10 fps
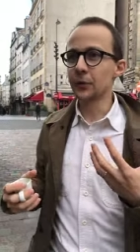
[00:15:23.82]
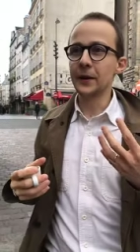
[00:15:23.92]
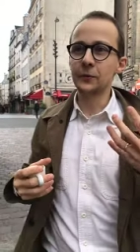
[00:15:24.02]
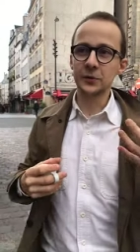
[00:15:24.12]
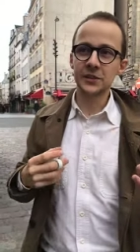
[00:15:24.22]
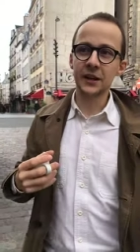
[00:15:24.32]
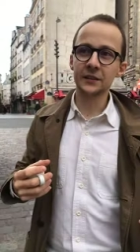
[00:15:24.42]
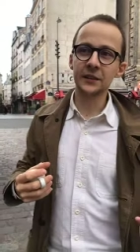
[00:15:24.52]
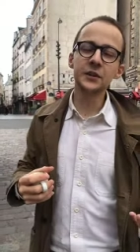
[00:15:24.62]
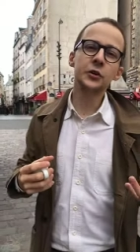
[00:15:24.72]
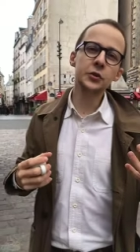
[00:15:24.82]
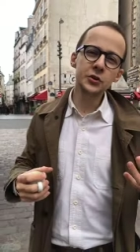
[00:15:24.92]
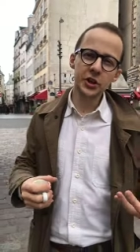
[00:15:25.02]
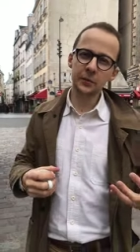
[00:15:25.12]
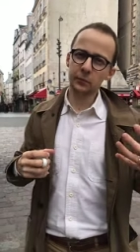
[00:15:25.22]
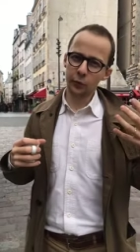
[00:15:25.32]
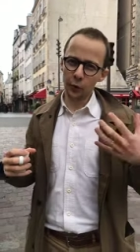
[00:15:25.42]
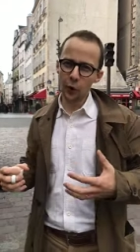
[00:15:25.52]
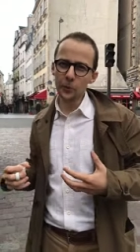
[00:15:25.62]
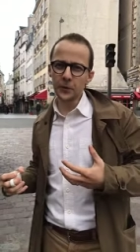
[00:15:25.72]
the man who started it, Eugene
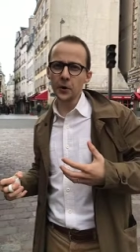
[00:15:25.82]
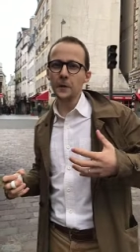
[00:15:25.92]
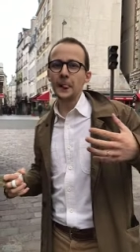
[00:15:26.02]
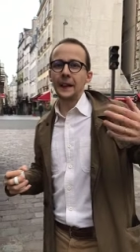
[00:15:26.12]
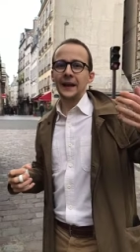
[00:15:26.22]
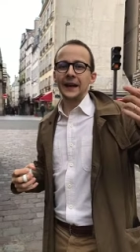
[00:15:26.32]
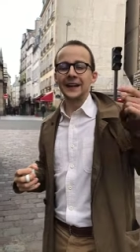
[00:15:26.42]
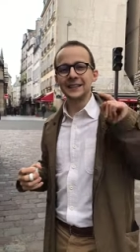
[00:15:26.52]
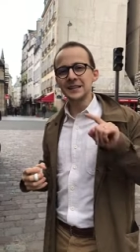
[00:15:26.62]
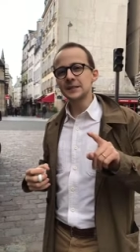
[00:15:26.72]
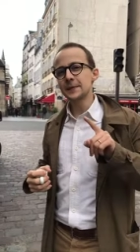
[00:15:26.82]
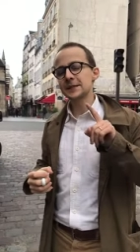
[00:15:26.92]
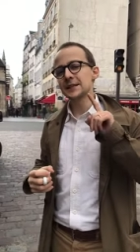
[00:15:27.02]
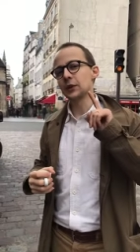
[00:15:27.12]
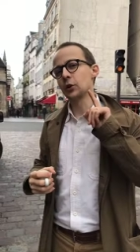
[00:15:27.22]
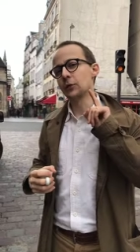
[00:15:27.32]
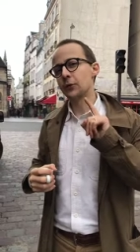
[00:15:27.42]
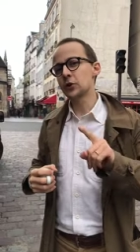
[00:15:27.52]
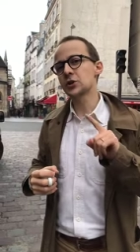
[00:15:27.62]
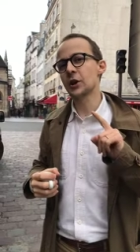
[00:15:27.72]
Procopio, and this man started the
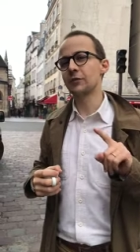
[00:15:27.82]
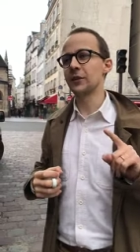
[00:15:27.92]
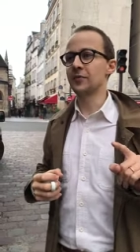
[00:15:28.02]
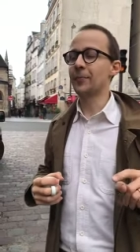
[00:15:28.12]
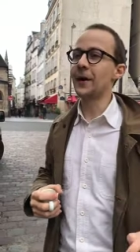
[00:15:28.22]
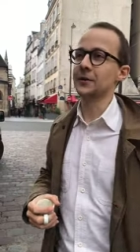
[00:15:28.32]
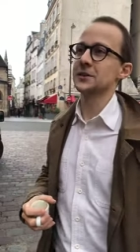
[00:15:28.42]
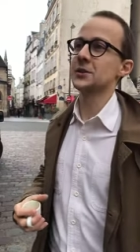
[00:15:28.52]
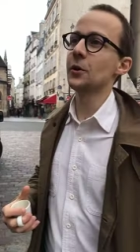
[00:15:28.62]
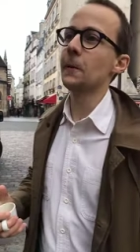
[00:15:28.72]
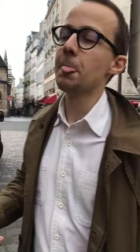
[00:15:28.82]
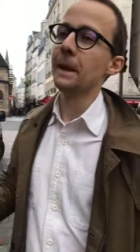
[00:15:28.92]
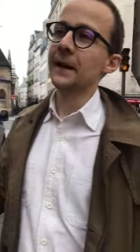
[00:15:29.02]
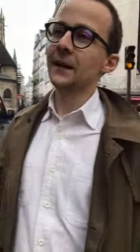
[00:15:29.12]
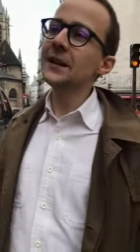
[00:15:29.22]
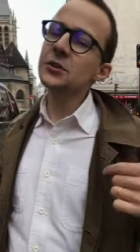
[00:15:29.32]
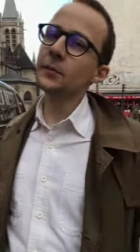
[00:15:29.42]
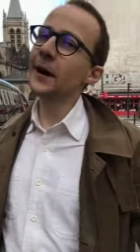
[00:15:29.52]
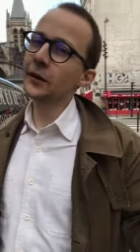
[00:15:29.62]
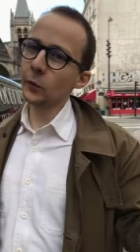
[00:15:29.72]
first coffee of Paris. So let's
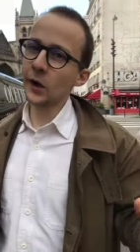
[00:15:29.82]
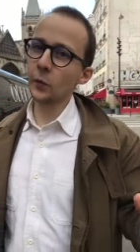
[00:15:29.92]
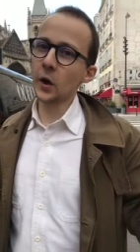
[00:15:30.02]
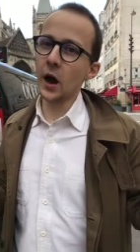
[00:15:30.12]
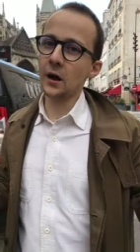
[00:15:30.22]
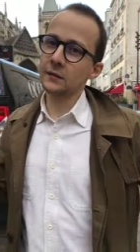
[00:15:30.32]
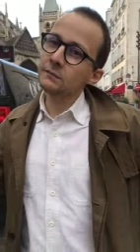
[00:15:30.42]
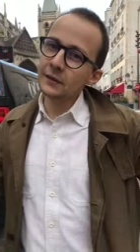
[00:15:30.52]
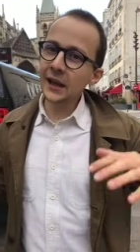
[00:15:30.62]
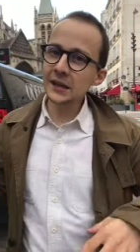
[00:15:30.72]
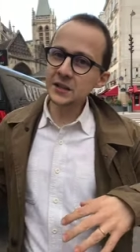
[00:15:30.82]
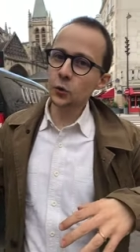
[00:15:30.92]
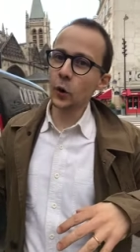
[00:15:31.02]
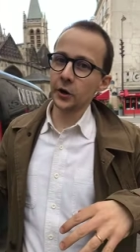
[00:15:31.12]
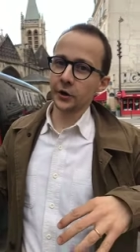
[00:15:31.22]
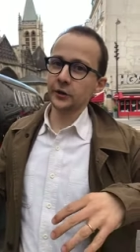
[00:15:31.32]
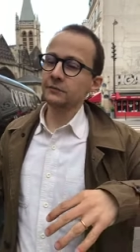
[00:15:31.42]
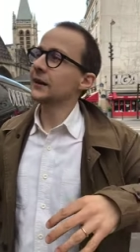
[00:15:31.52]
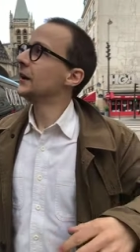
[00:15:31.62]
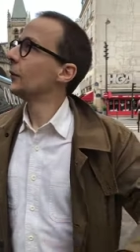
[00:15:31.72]
remind where we are. Latin Quarter,
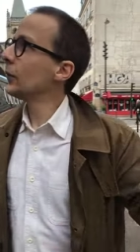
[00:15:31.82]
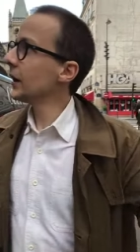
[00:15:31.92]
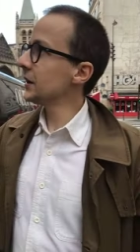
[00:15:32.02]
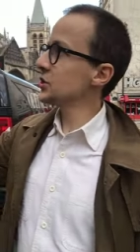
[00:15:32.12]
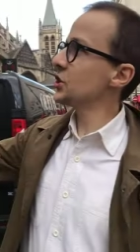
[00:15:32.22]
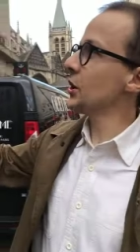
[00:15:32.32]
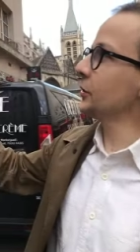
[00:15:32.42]
we are at Chez